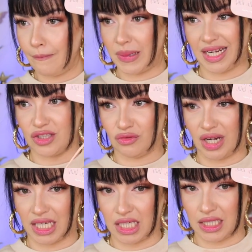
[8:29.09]
But I don't
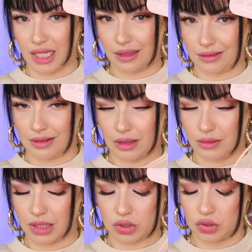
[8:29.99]
like it, like, no,
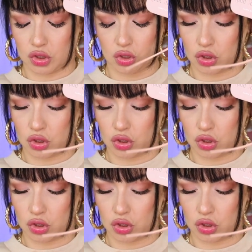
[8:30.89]
I don't.